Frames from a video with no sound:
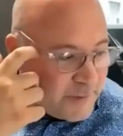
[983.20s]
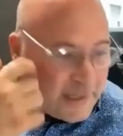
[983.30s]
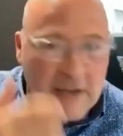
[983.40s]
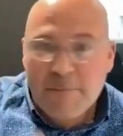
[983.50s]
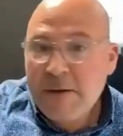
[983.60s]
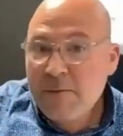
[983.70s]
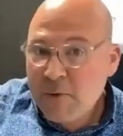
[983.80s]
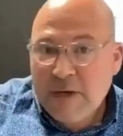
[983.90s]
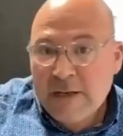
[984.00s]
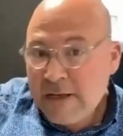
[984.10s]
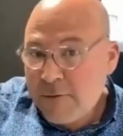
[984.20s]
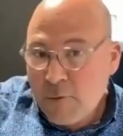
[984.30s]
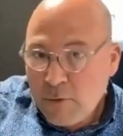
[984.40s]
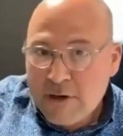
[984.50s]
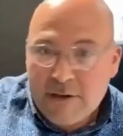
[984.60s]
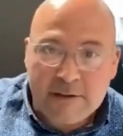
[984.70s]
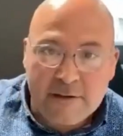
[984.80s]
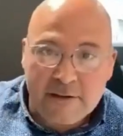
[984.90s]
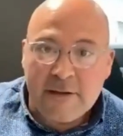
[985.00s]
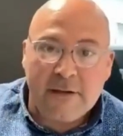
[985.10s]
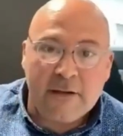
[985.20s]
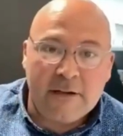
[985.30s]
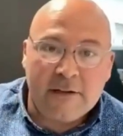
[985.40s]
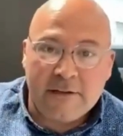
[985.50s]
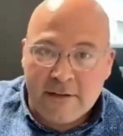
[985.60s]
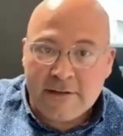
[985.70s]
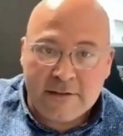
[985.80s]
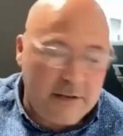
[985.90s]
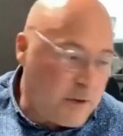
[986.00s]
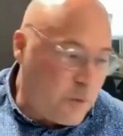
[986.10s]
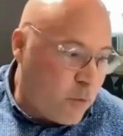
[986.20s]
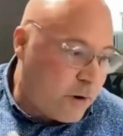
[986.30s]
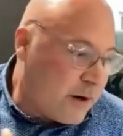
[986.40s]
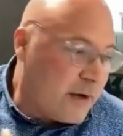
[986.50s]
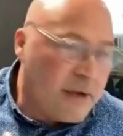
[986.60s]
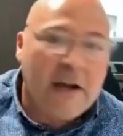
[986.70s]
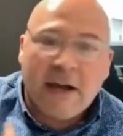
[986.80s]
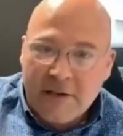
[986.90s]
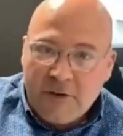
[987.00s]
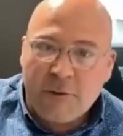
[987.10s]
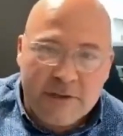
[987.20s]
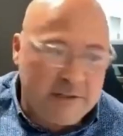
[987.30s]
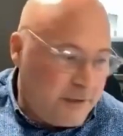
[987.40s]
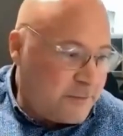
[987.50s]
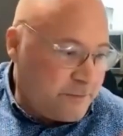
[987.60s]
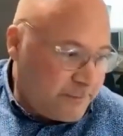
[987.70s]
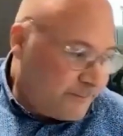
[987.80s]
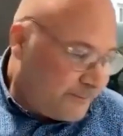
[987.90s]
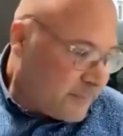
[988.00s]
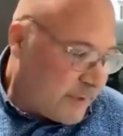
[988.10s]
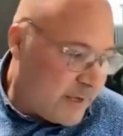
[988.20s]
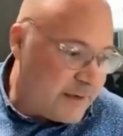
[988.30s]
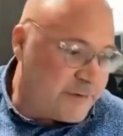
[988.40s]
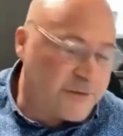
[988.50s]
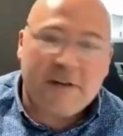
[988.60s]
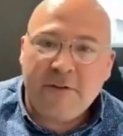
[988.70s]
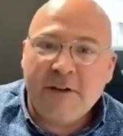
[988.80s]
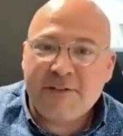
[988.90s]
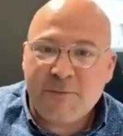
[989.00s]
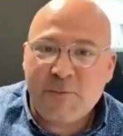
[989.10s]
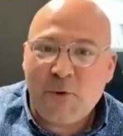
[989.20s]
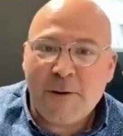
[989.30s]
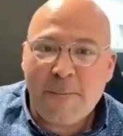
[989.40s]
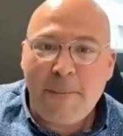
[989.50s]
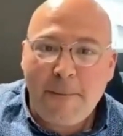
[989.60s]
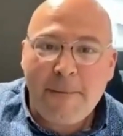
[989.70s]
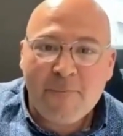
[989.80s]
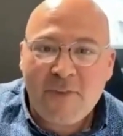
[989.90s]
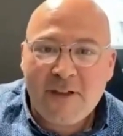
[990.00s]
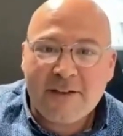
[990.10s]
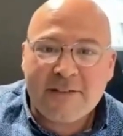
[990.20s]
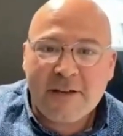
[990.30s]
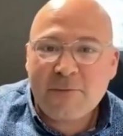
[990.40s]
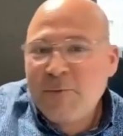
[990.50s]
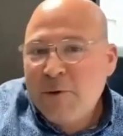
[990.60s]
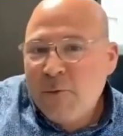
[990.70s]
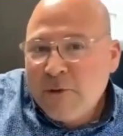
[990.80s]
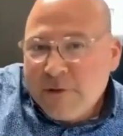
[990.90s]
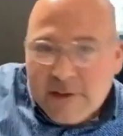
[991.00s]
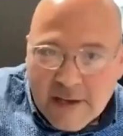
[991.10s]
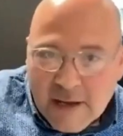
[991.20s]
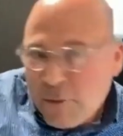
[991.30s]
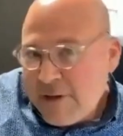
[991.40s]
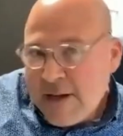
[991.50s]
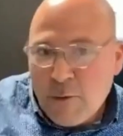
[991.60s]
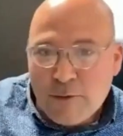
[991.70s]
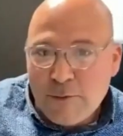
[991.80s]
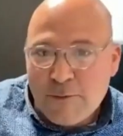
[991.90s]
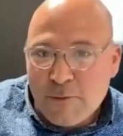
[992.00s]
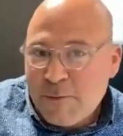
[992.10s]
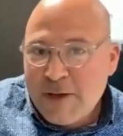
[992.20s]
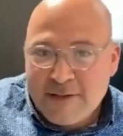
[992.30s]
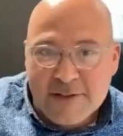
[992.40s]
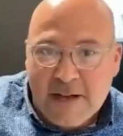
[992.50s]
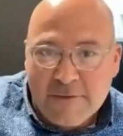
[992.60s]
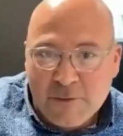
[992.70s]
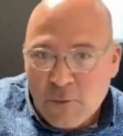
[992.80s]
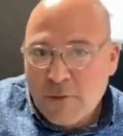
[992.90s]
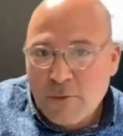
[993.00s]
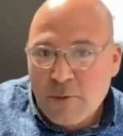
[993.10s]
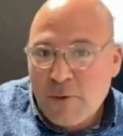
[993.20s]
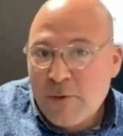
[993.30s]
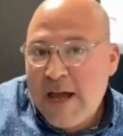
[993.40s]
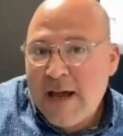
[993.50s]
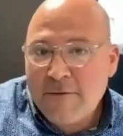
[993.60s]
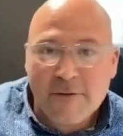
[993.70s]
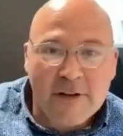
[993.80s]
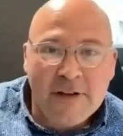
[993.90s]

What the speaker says: again, maybe we can either roll it into the study, or I could do it myself and try to find some more examples. But again, yeah, we might just have to work with what we have.